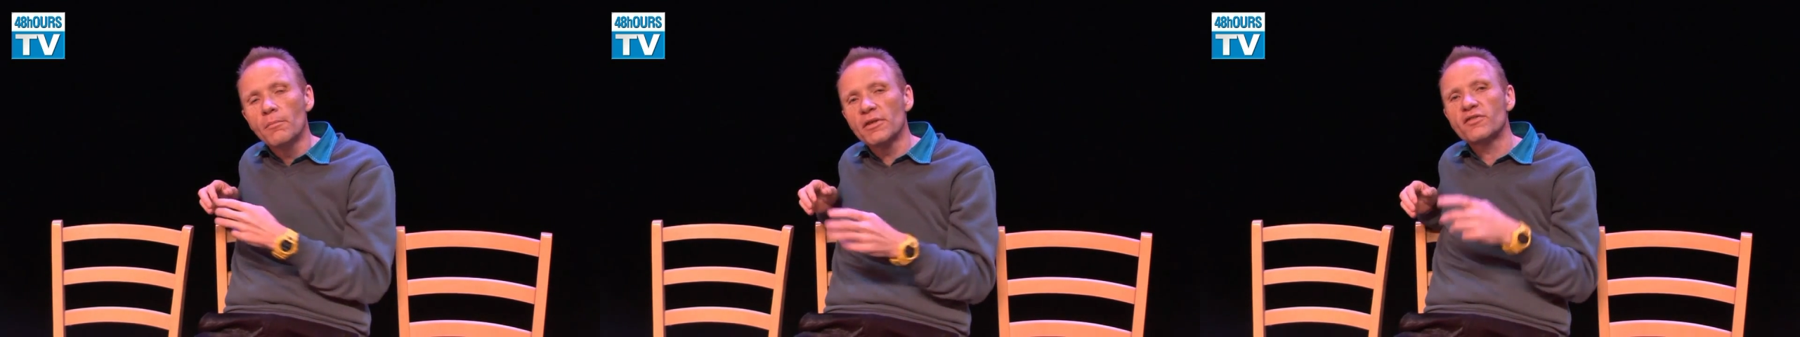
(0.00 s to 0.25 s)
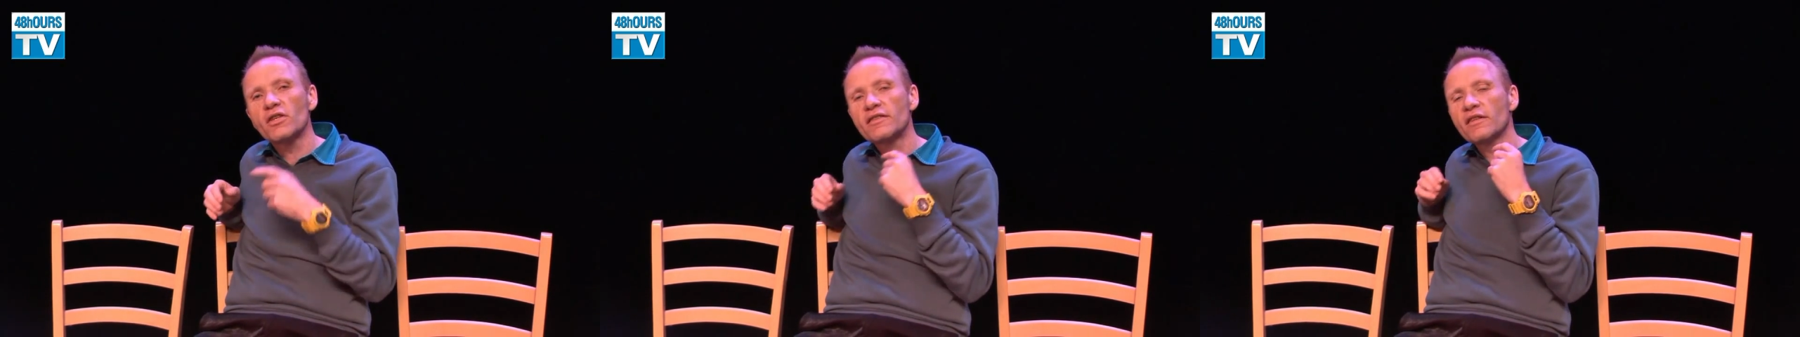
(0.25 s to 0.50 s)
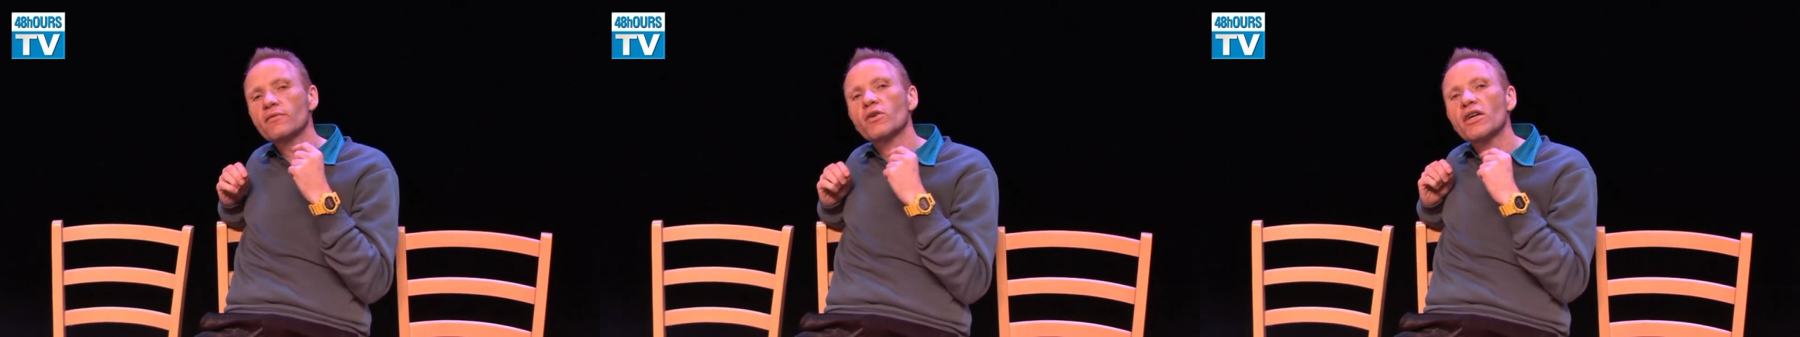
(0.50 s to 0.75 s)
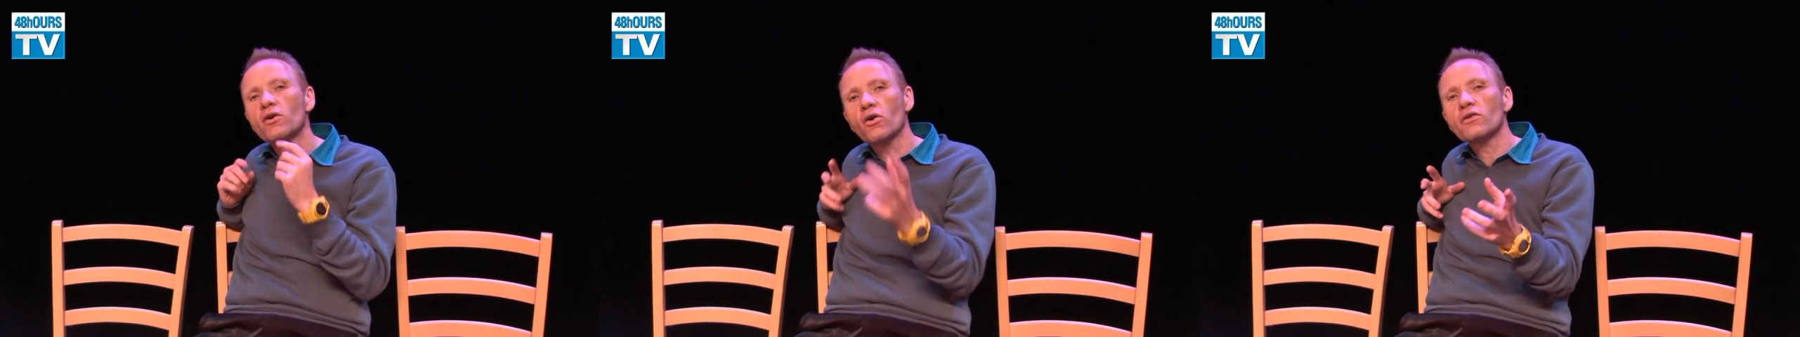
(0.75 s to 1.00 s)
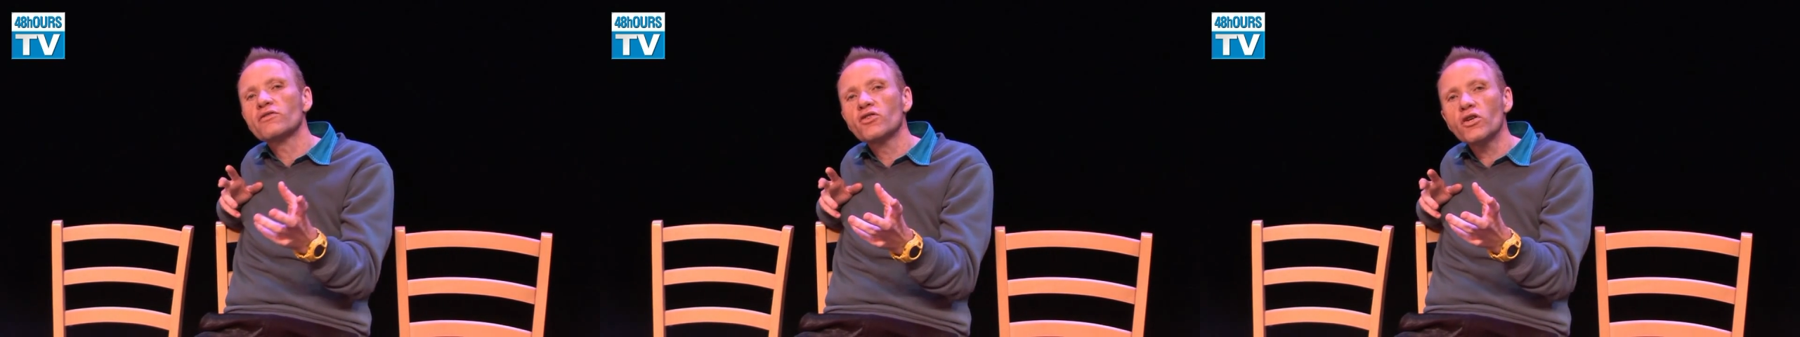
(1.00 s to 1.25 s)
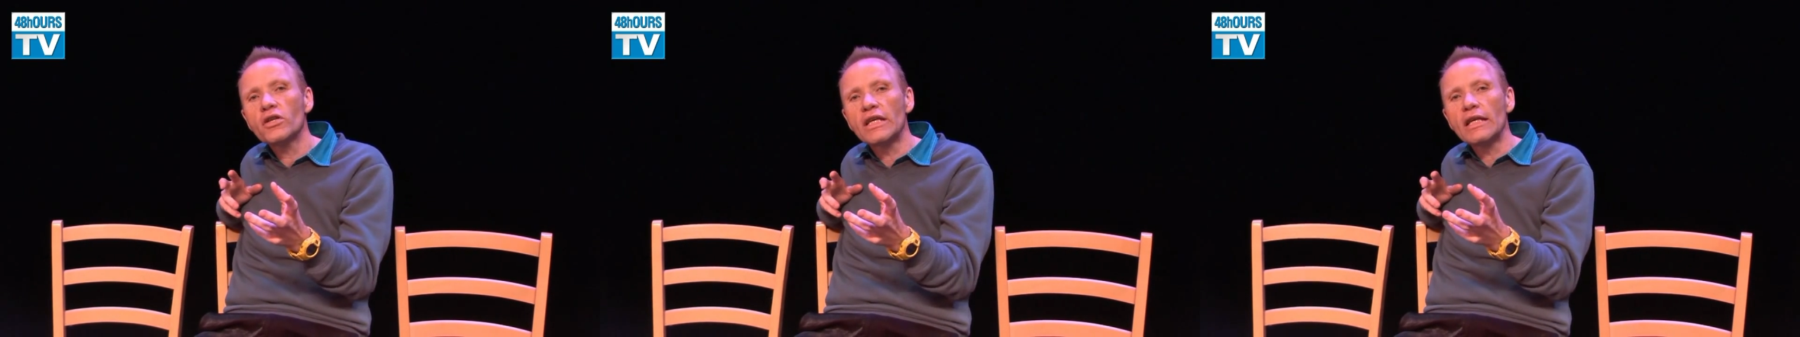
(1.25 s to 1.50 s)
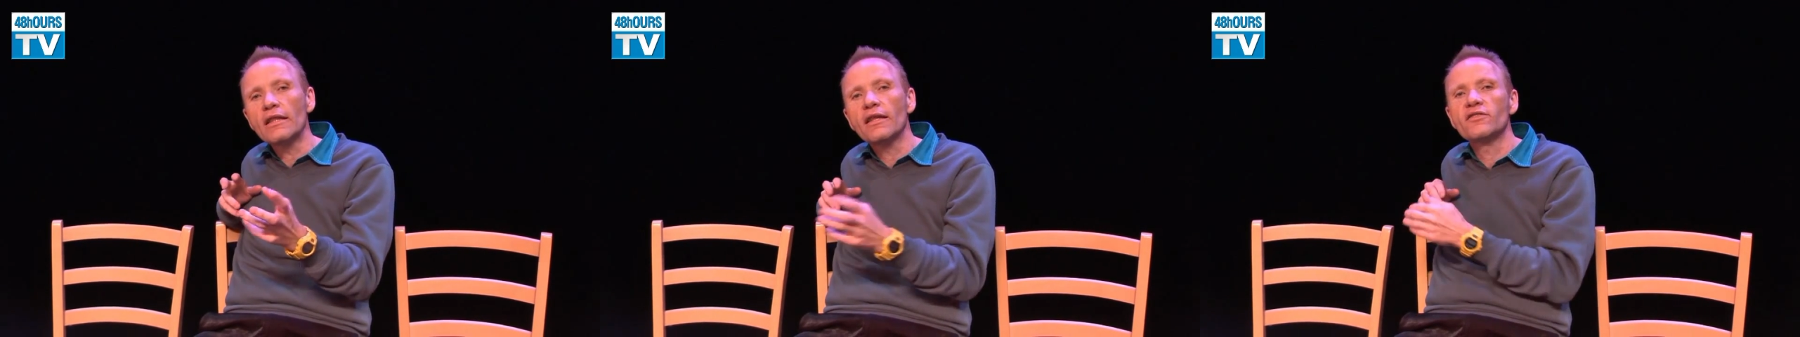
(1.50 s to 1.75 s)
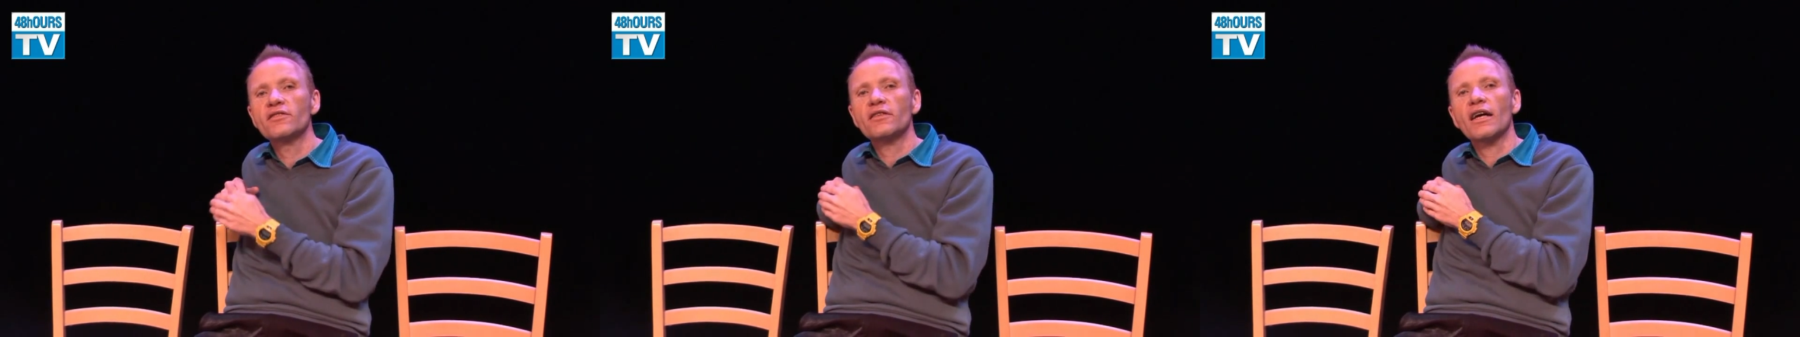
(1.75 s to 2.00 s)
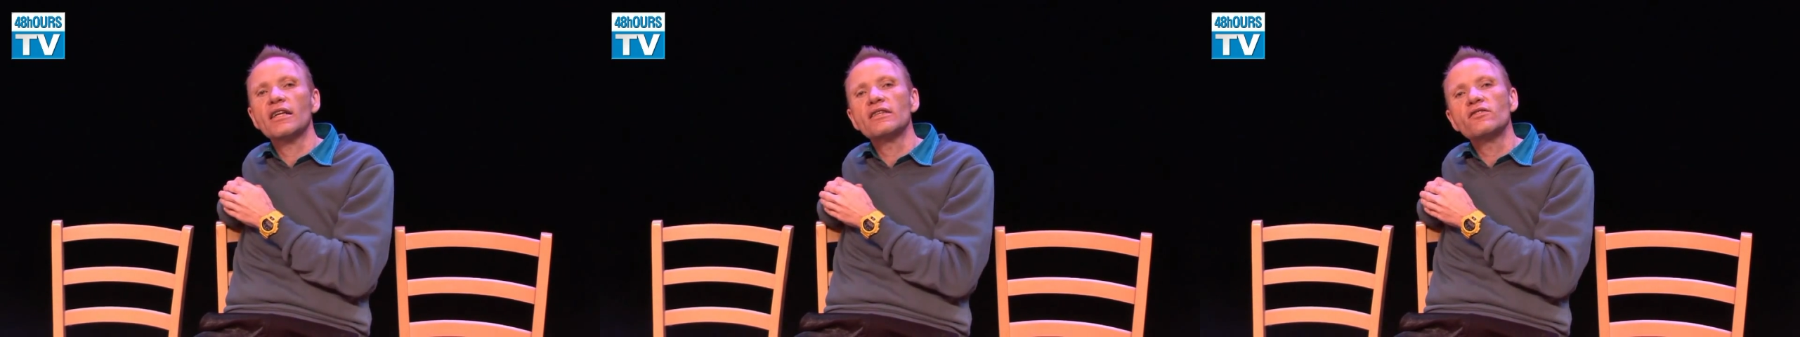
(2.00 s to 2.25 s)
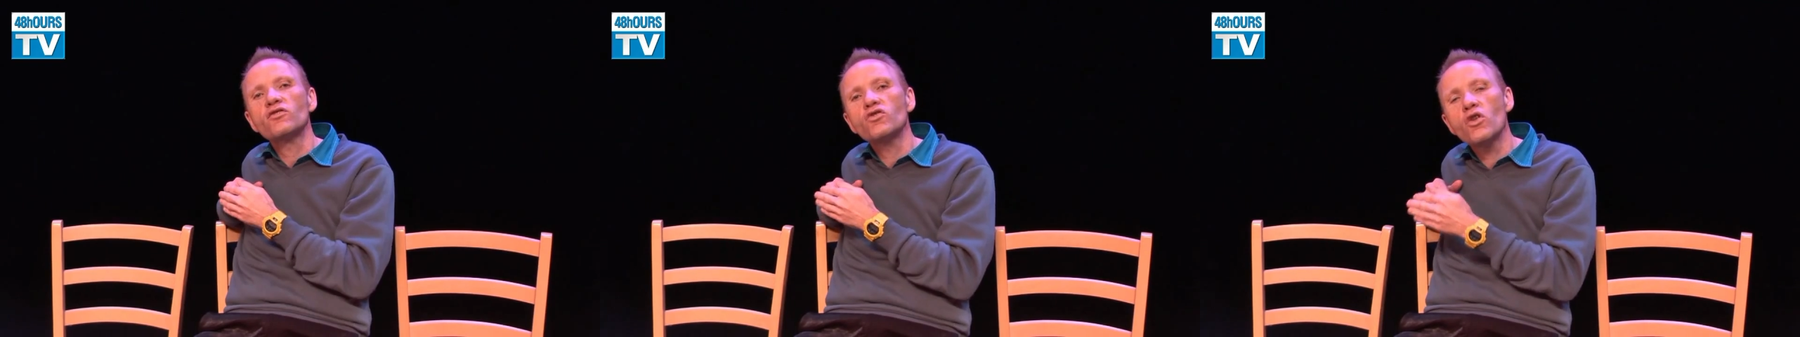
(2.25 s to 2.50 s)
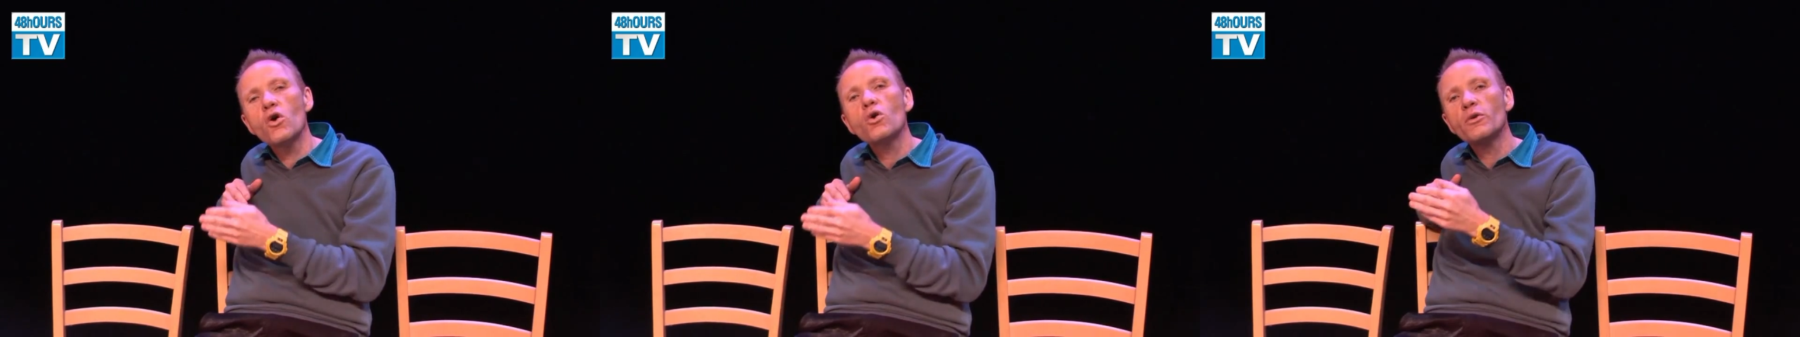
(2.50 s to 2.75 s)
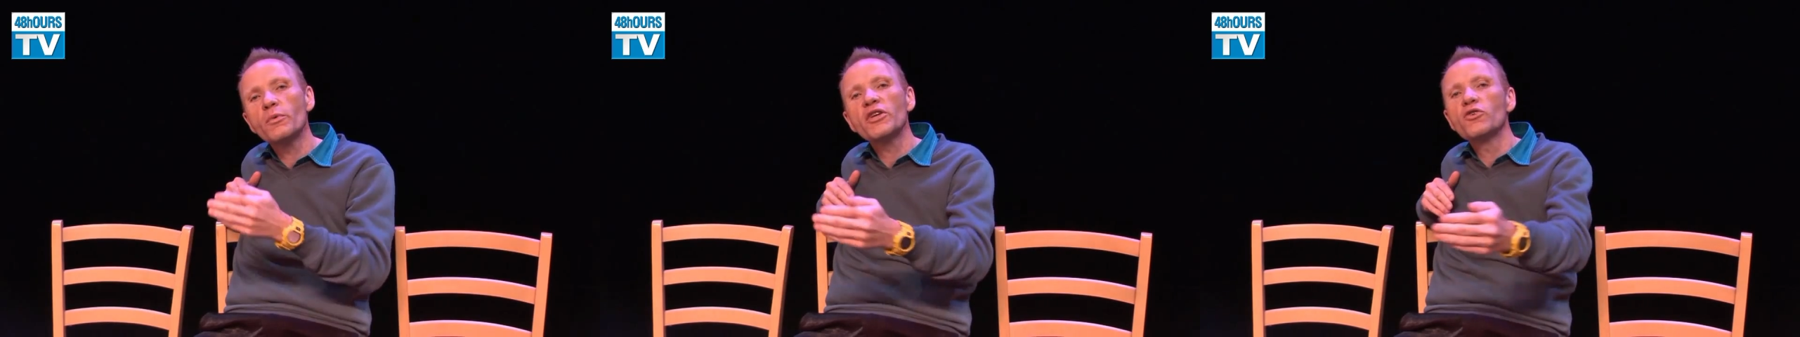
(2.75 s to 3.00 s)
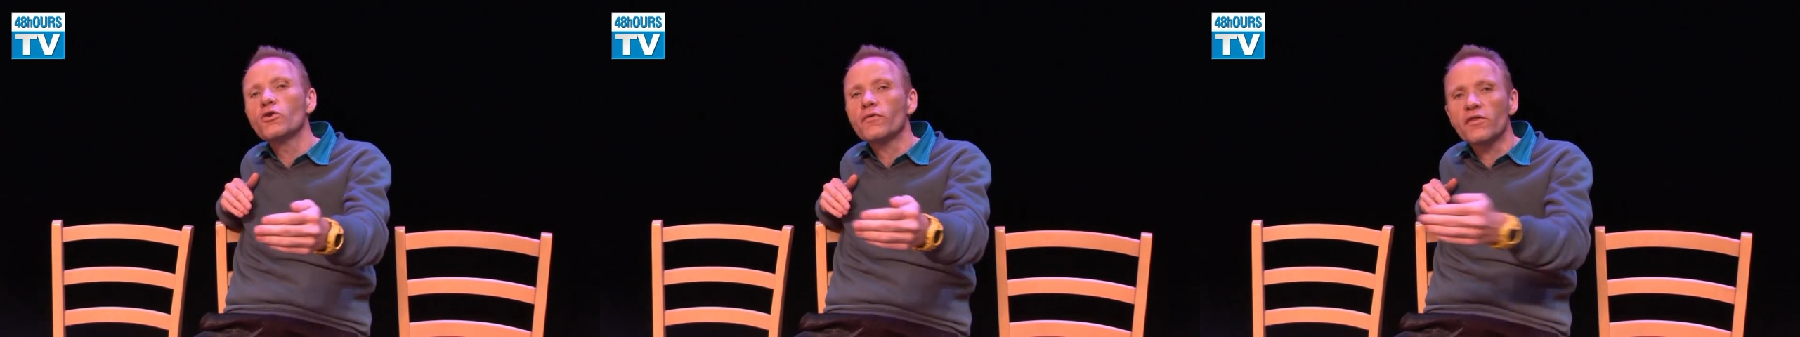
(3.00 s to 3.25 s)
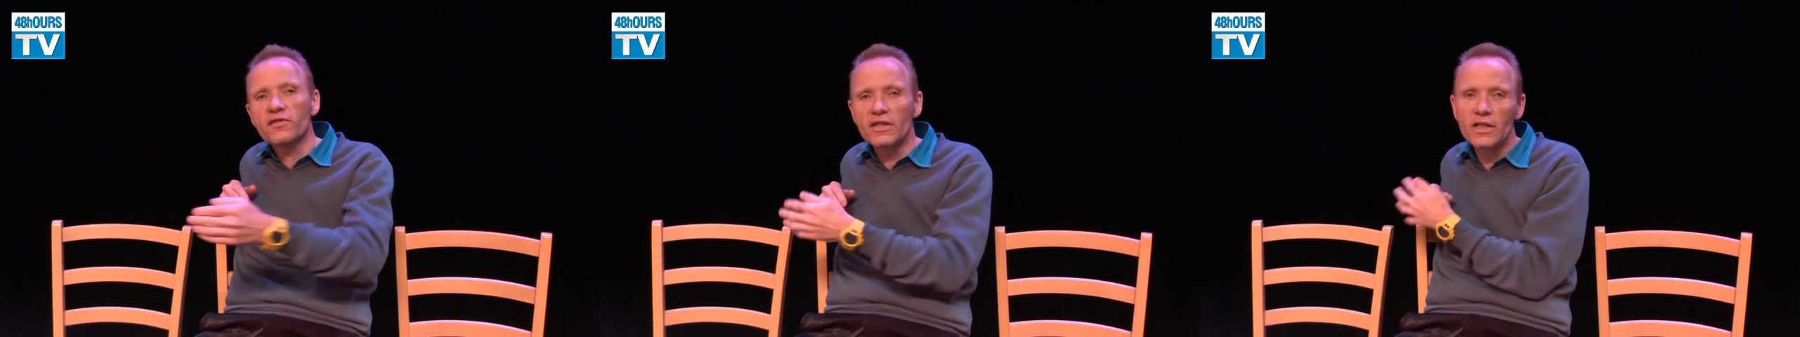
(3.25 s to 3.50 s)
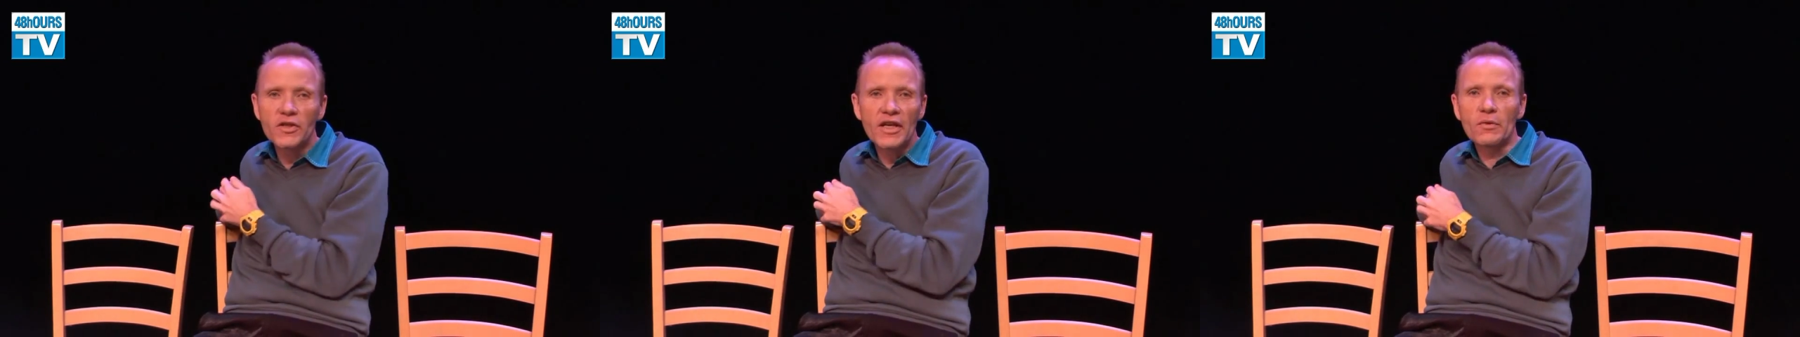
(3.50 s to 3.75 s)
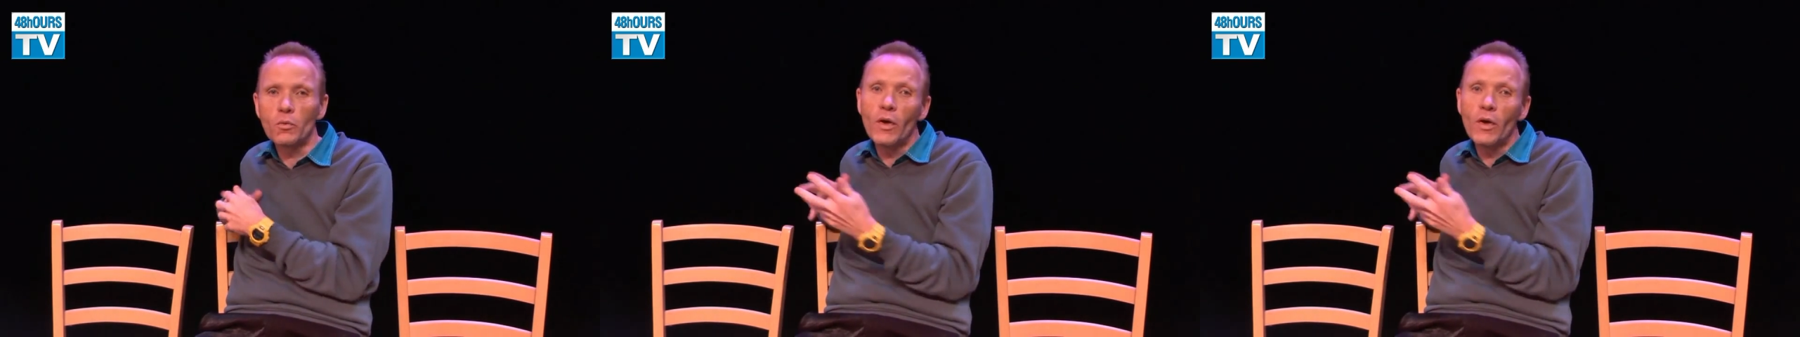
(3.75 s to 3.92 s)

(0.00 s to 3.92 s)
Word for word: But so instead of going cold turkey, they just kind of slowly wean you off the cigarette.